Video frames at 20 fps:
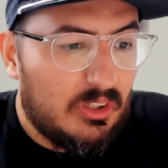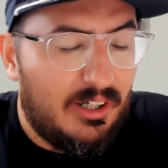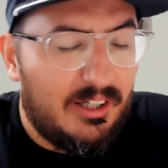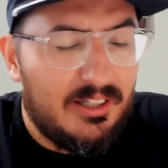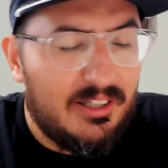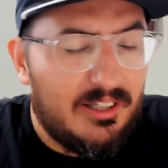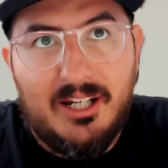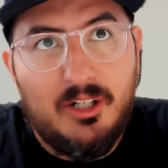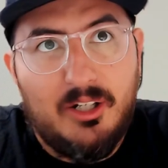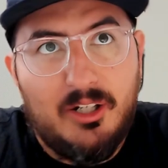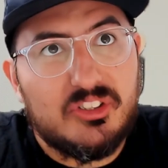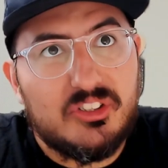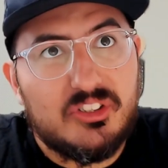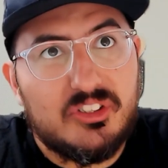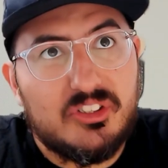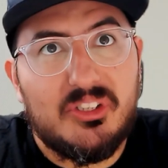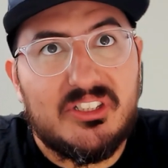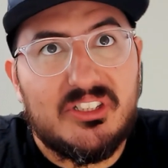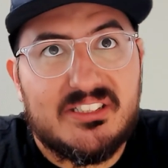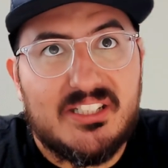heard someone
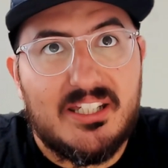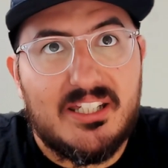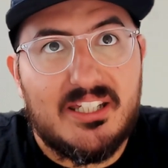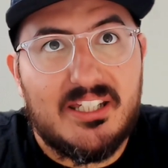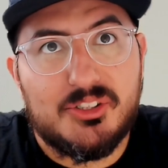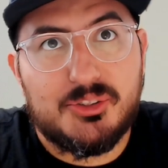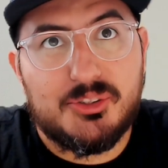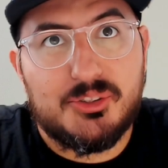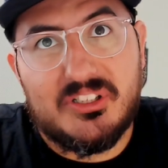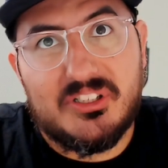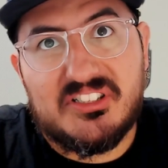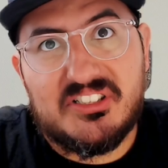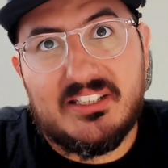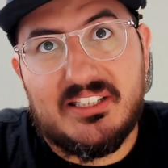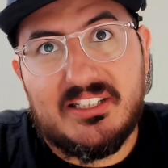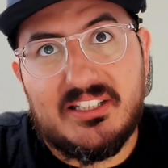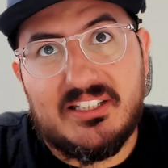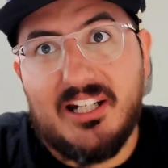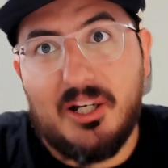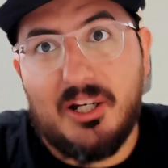say this recently,
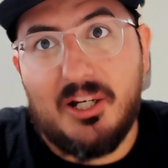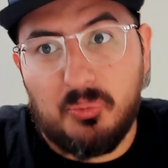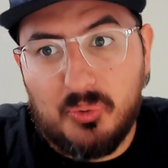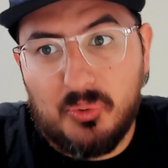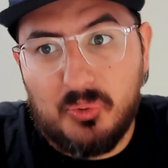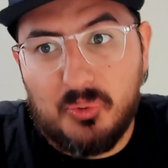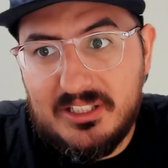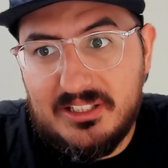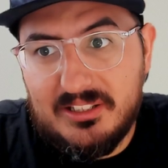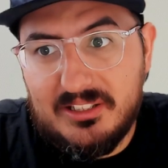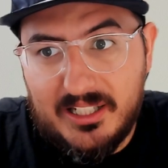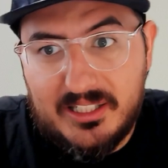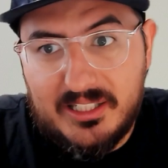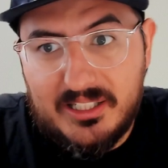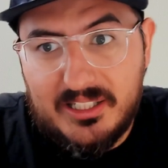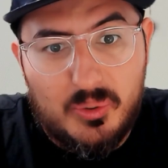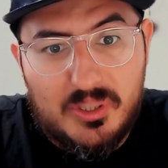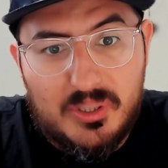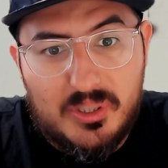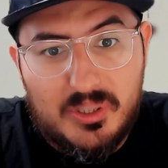and I really like the
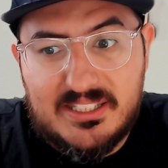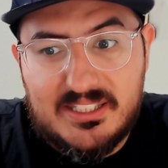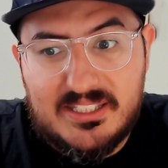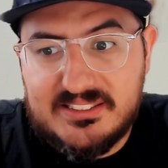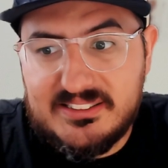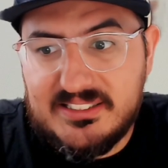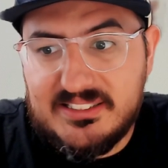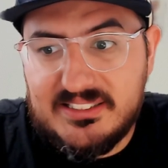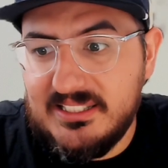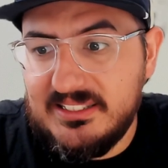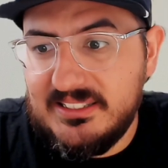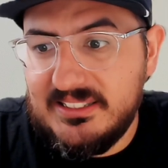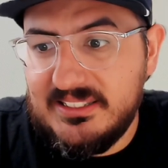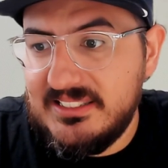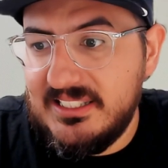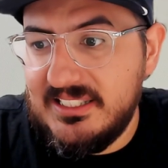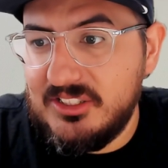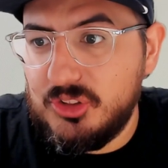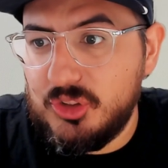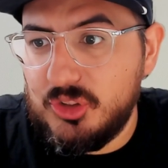way that they said it. They said
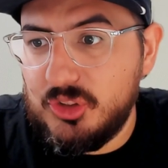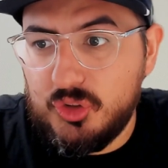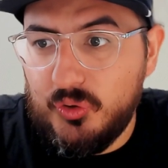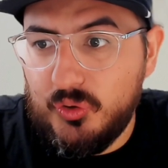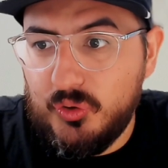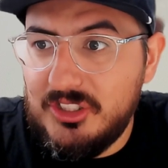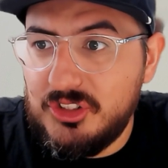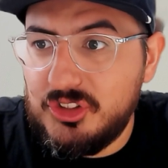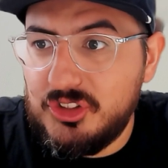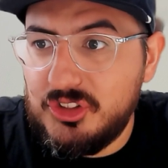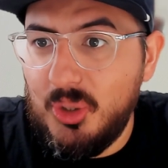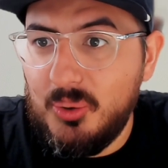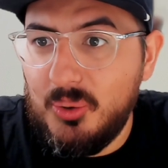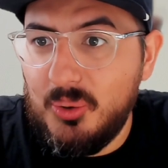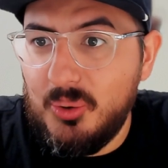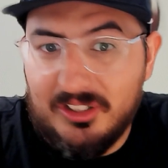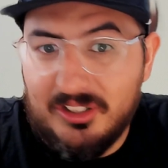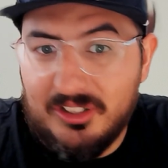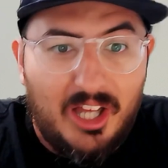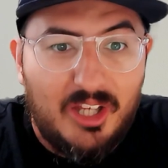it's a trade show with a
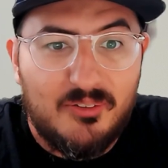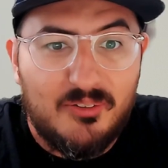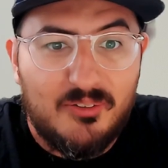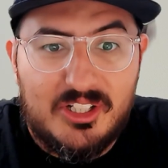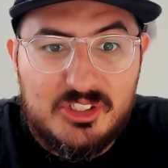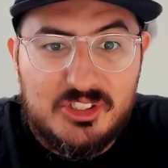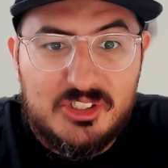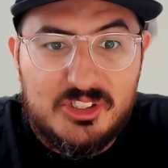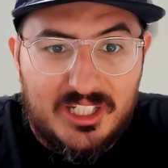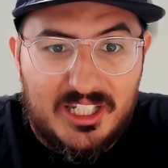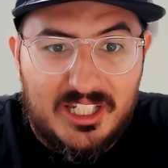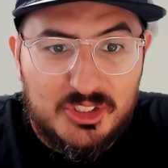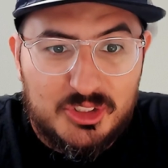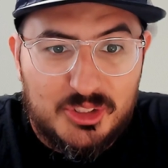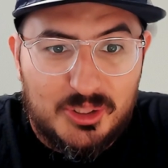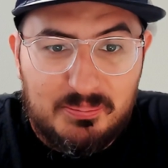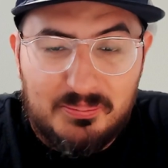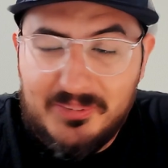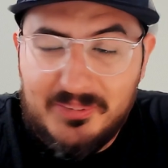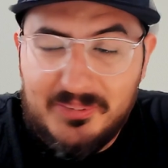lot of education.
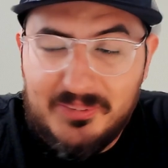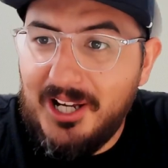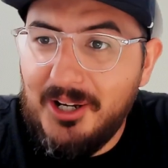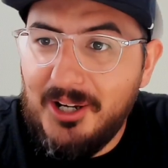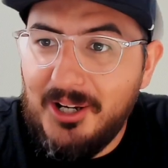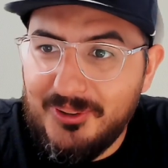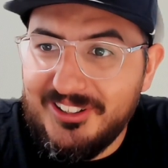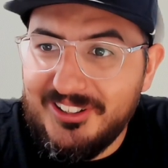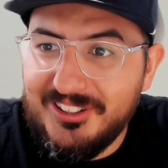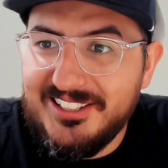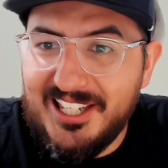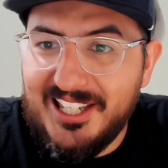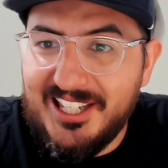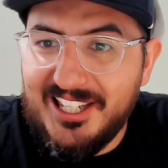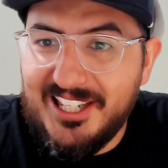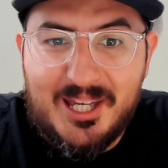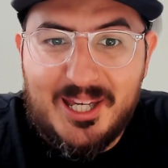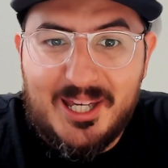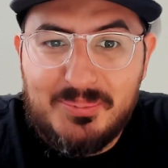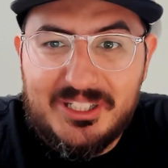And I really like
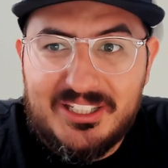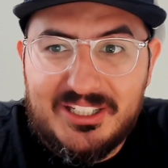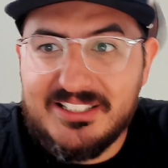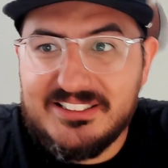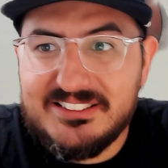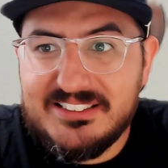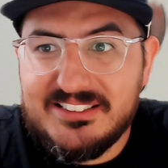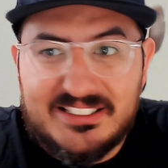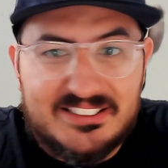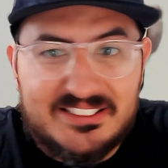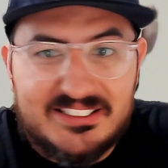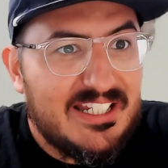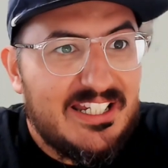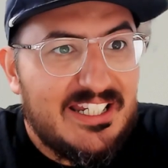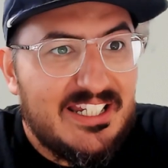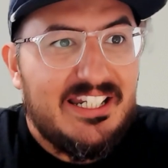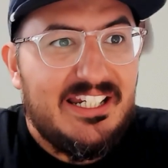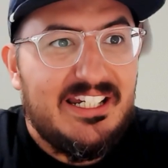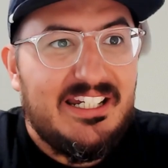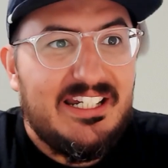that because
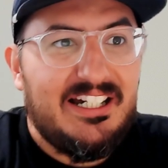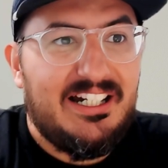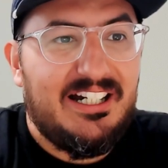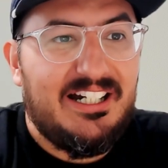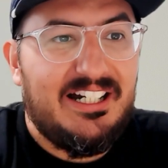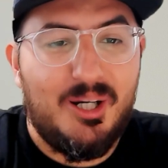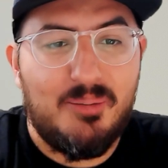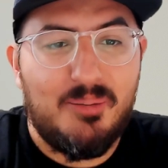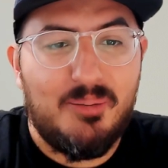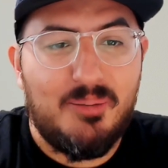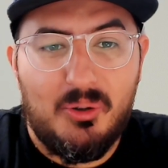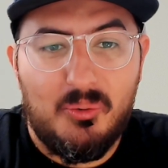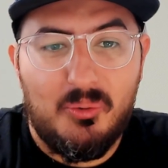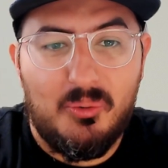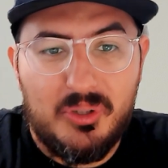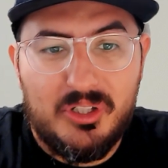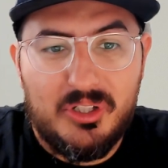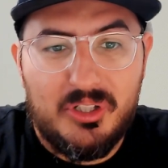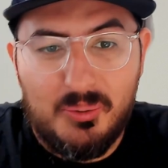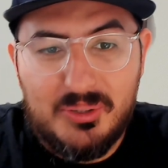we
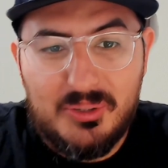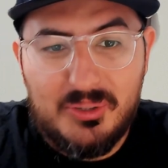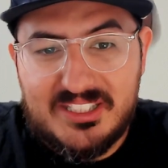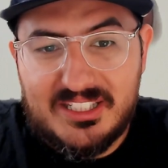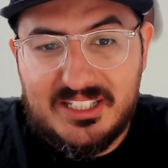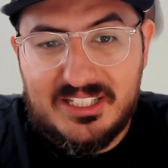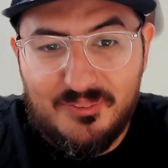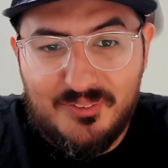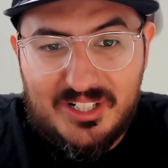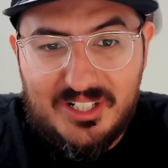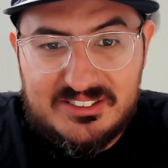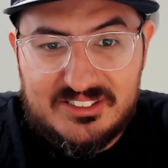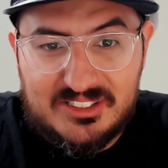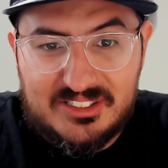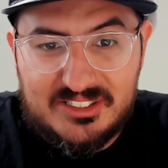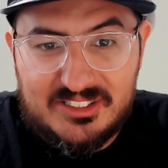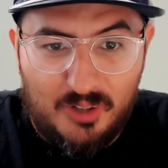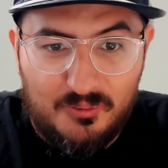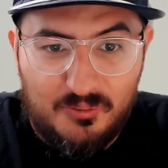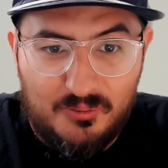always think of it as a
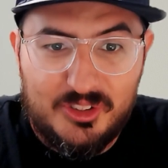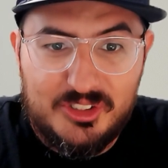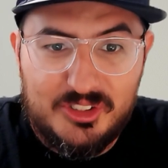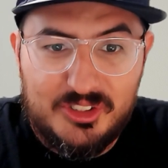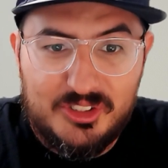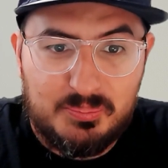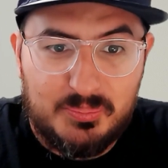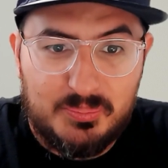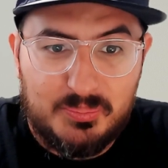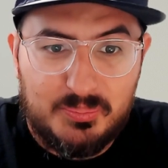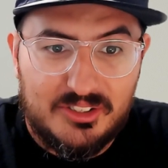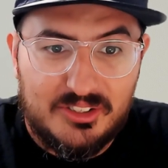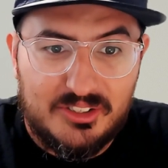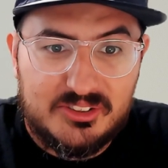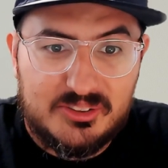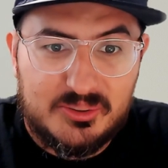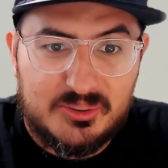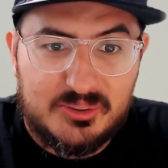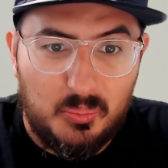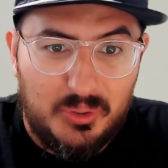conference because
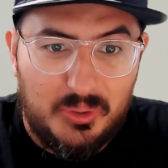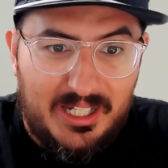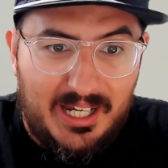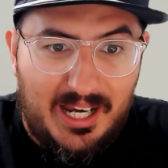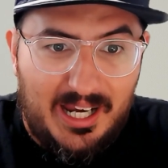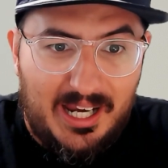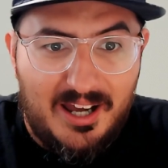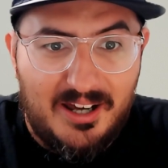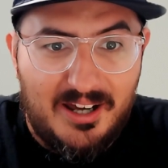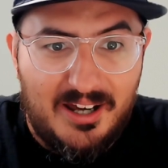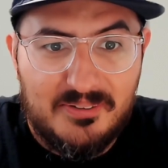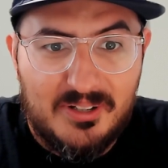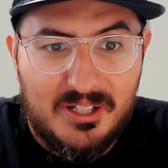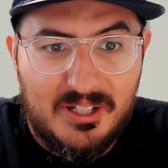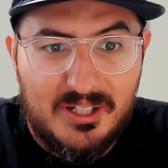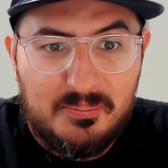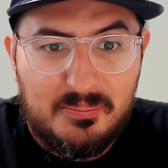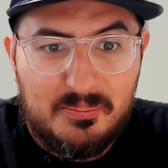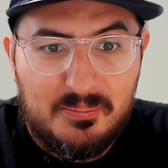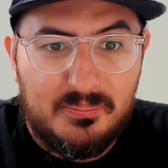we have
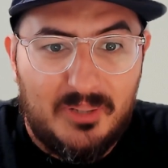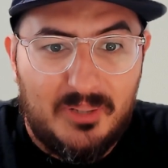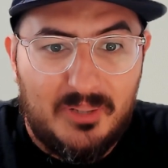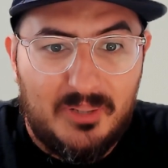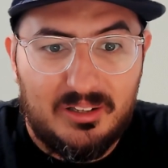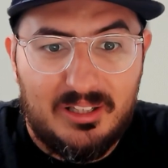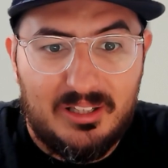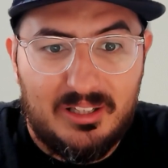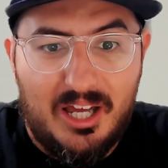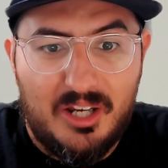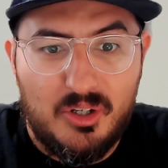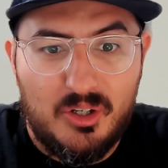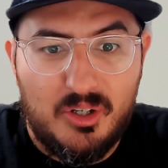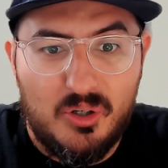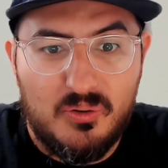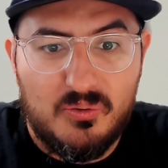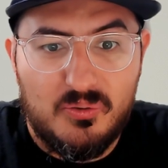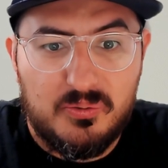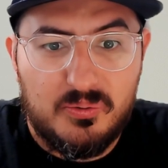a lot of